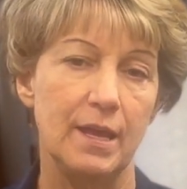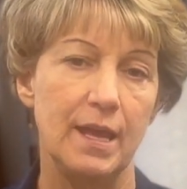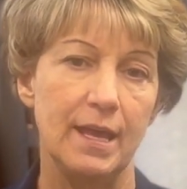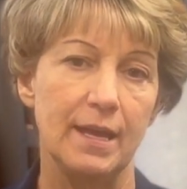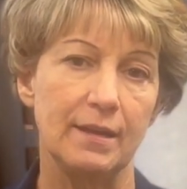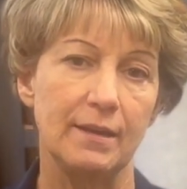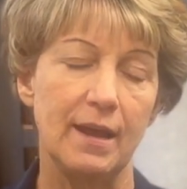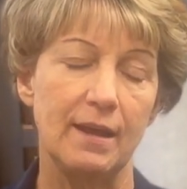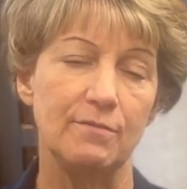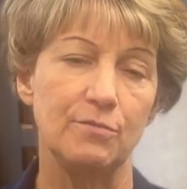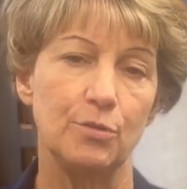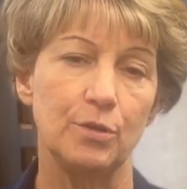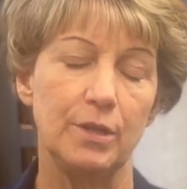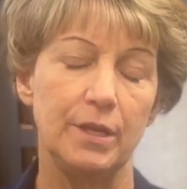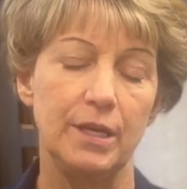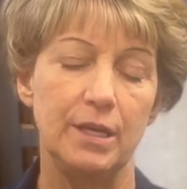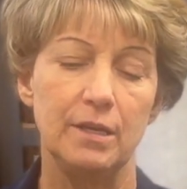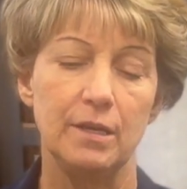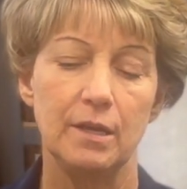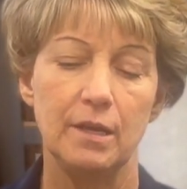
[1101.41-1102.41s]
And I
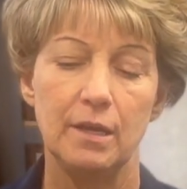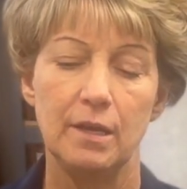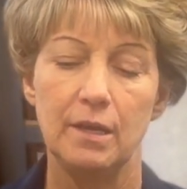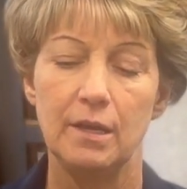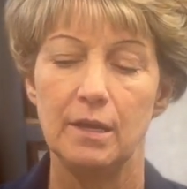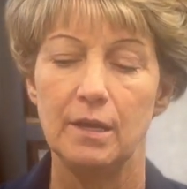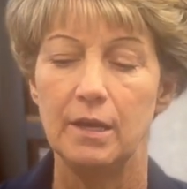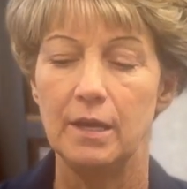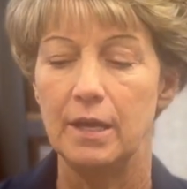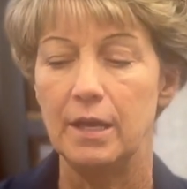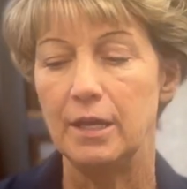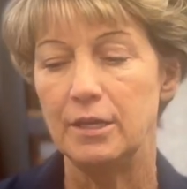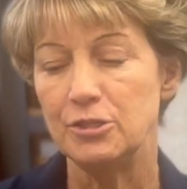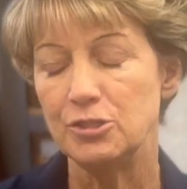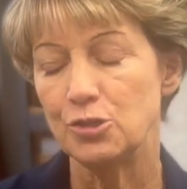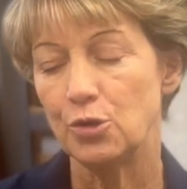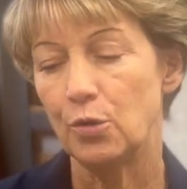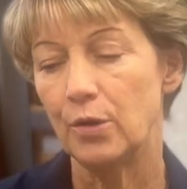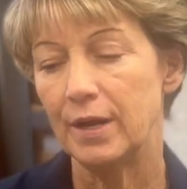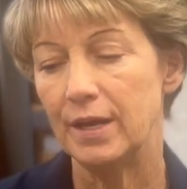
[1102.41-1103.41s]
really
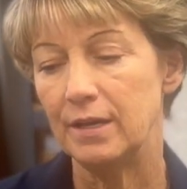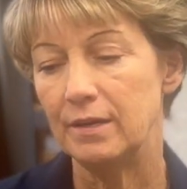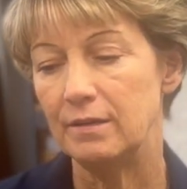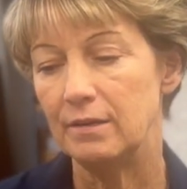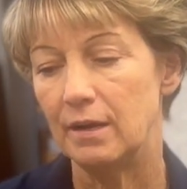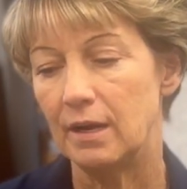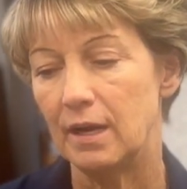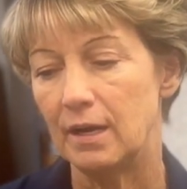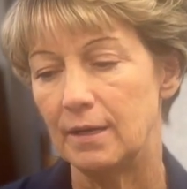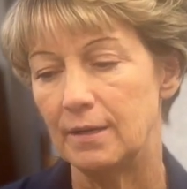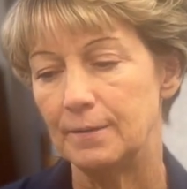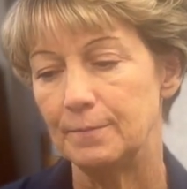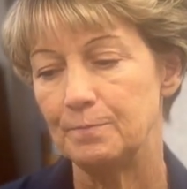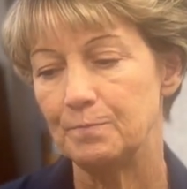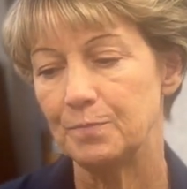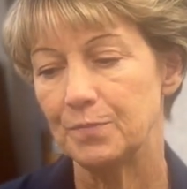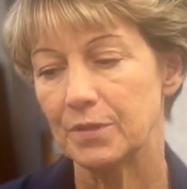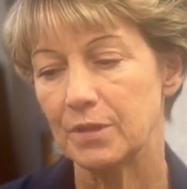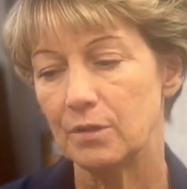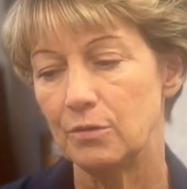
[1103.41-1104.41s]
enjoyed uh,
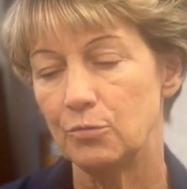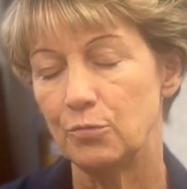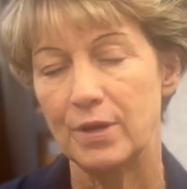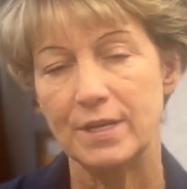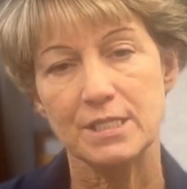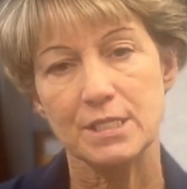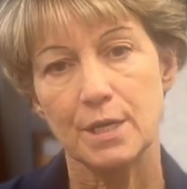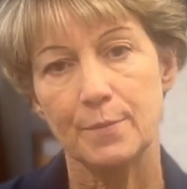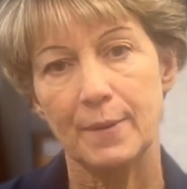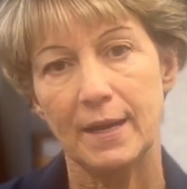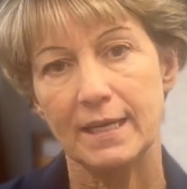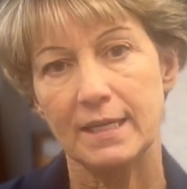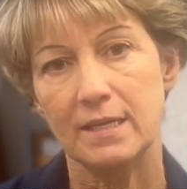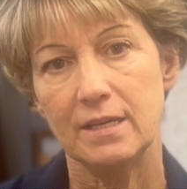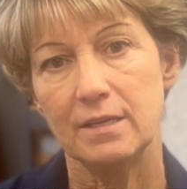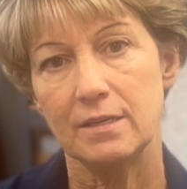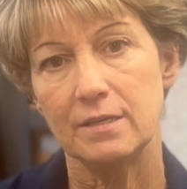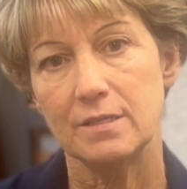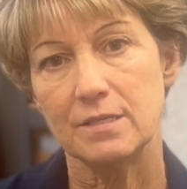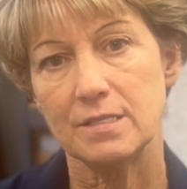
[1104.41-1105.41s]
raising my
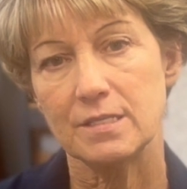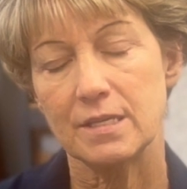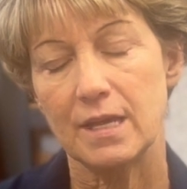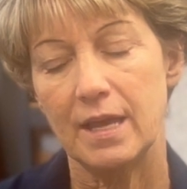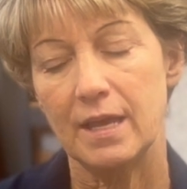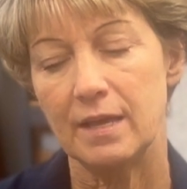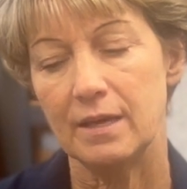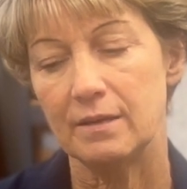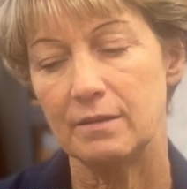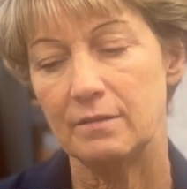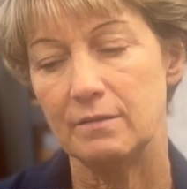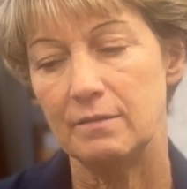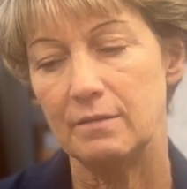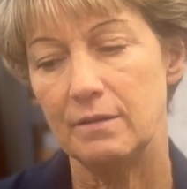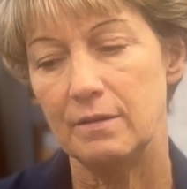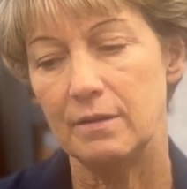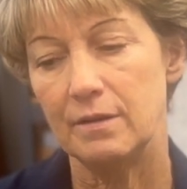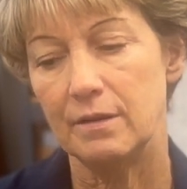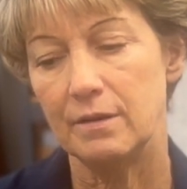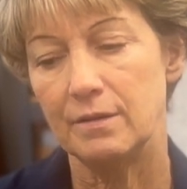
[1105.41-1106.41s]
kids. And
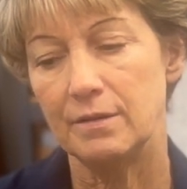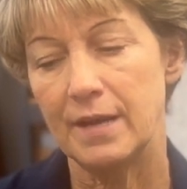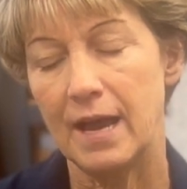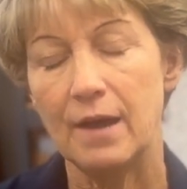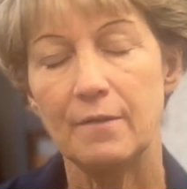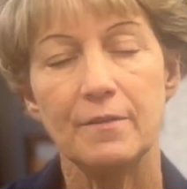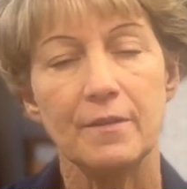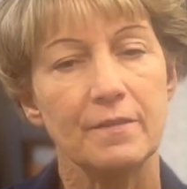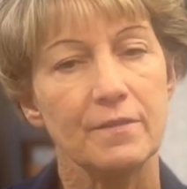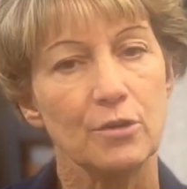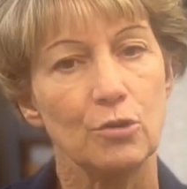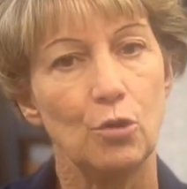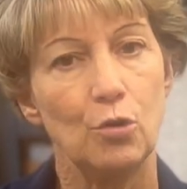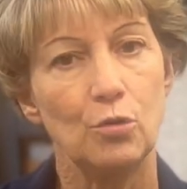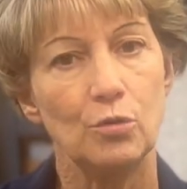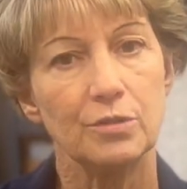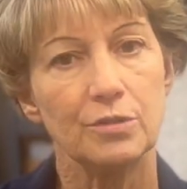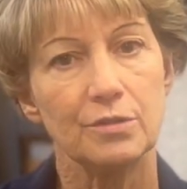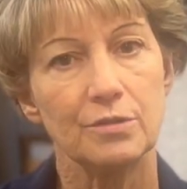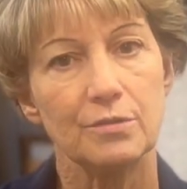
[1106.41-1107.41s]
now that they're
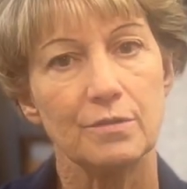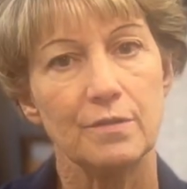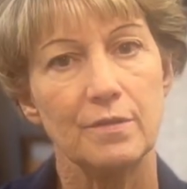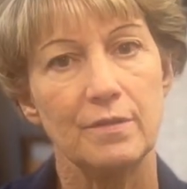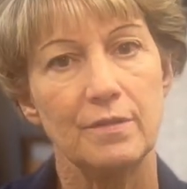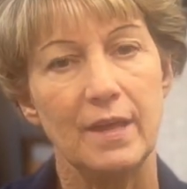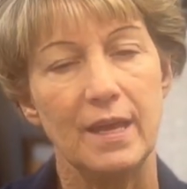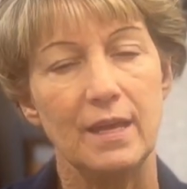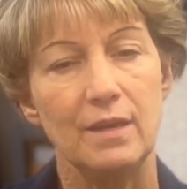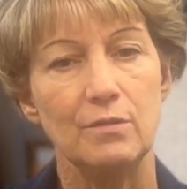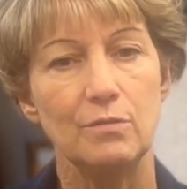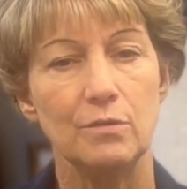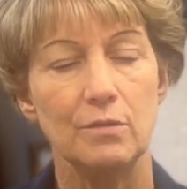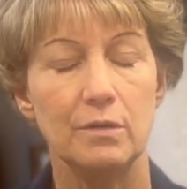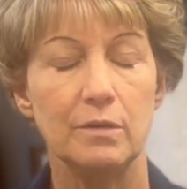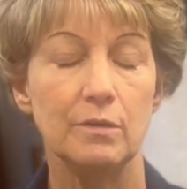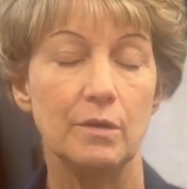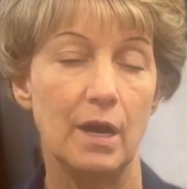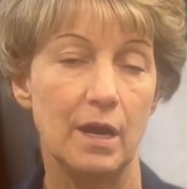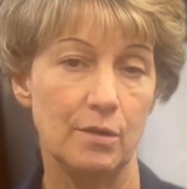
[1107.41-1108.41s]
older, they
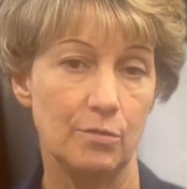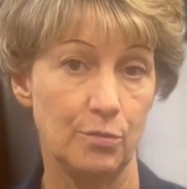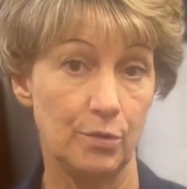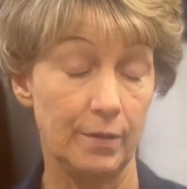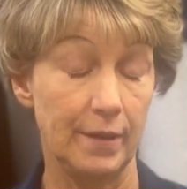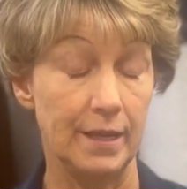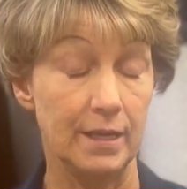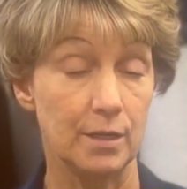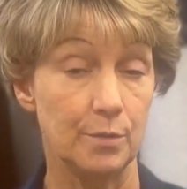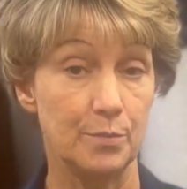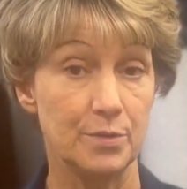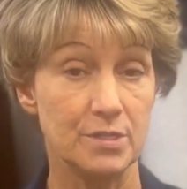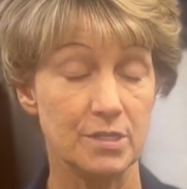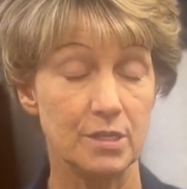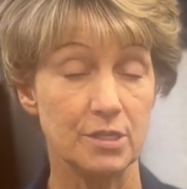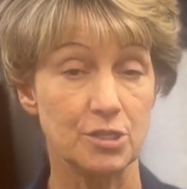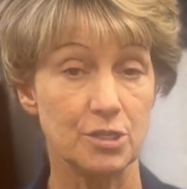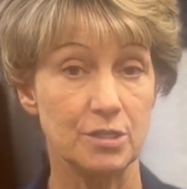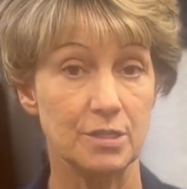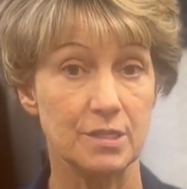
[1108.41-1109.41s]
are really in a
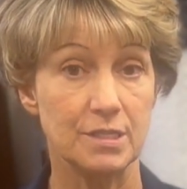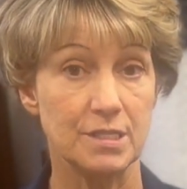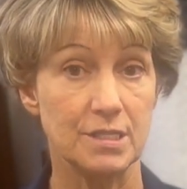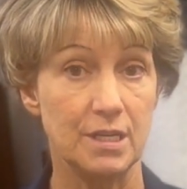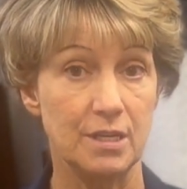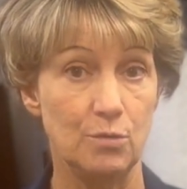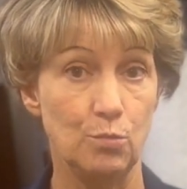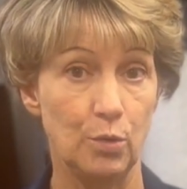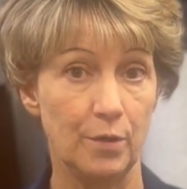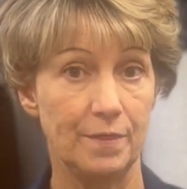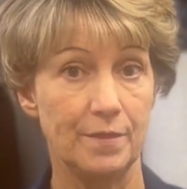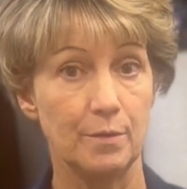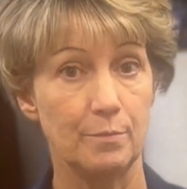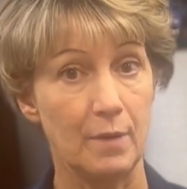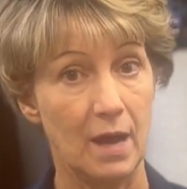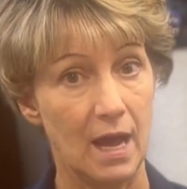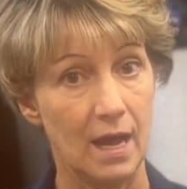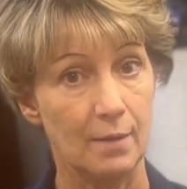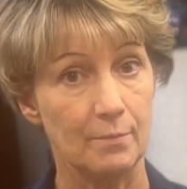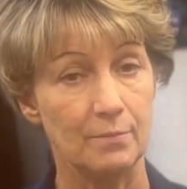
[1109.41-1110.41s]
position to see what their
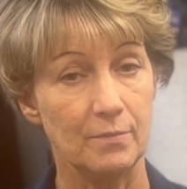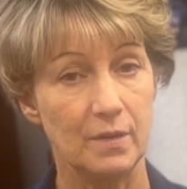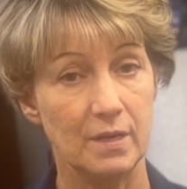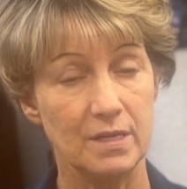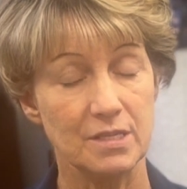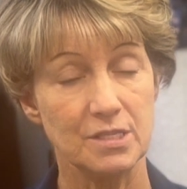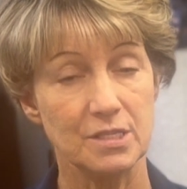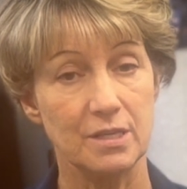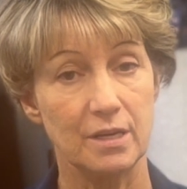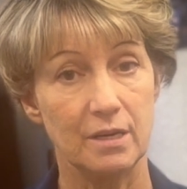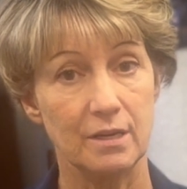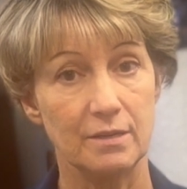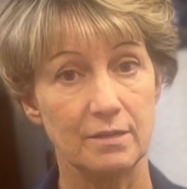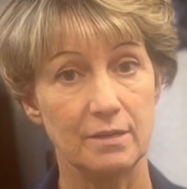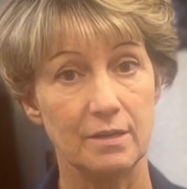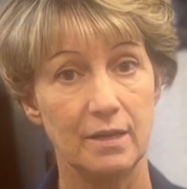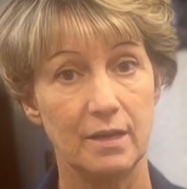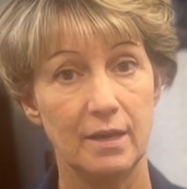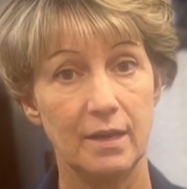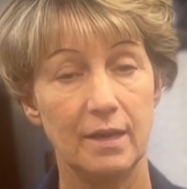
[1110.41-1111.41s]
mom has
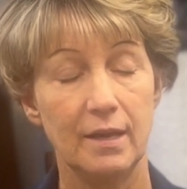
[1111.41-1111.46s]
done.